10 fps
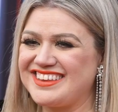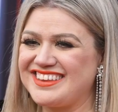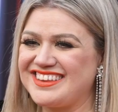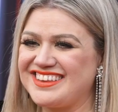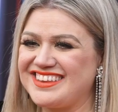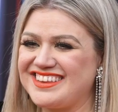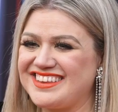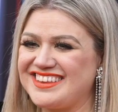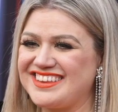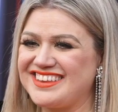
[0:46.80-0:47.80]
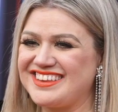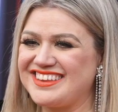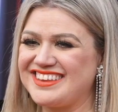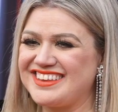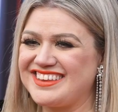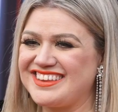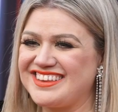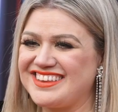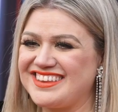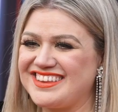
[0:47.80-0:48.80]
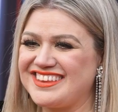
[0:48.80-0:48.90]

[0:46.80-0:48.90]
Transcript: Nothing is said.